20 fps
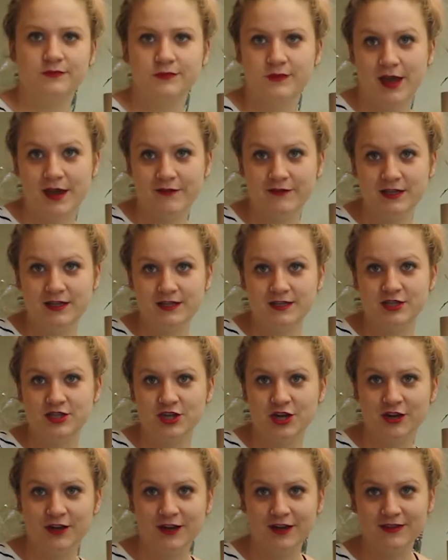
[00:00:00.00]
I have a litre
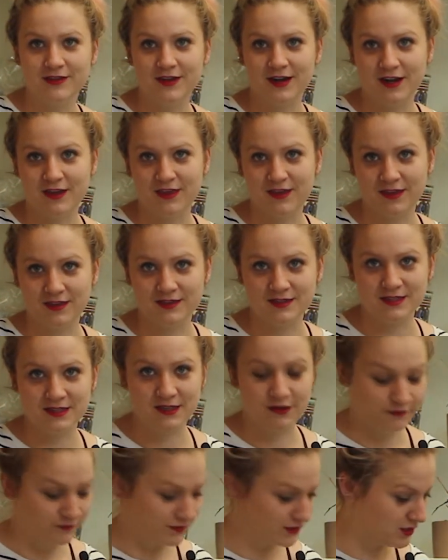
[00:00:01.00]
jug, and then I think this is
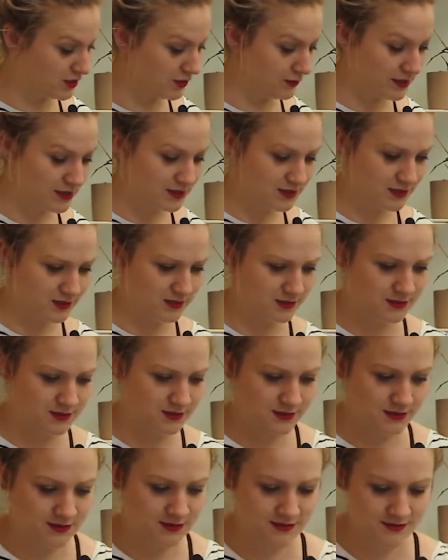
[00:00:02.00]
gonna fit 2
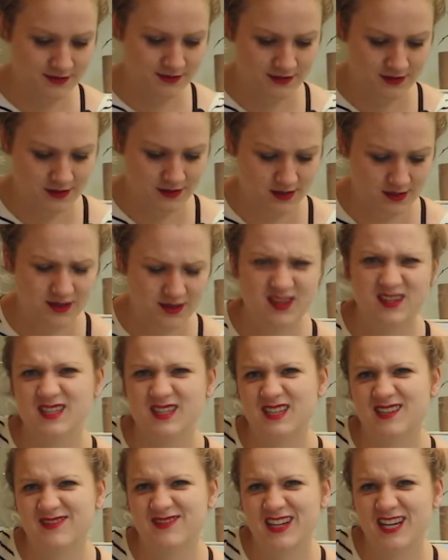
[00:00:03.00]
litres. I think that's
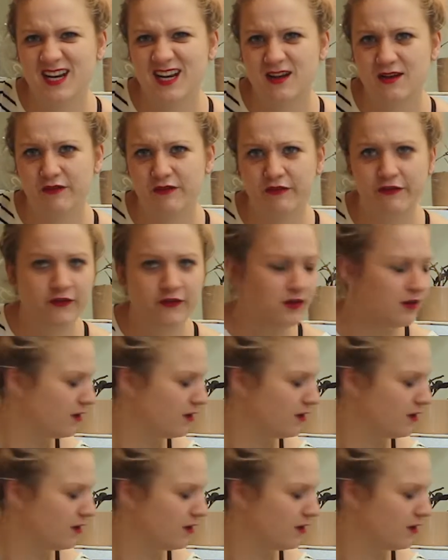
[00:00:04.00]
gonna be enough.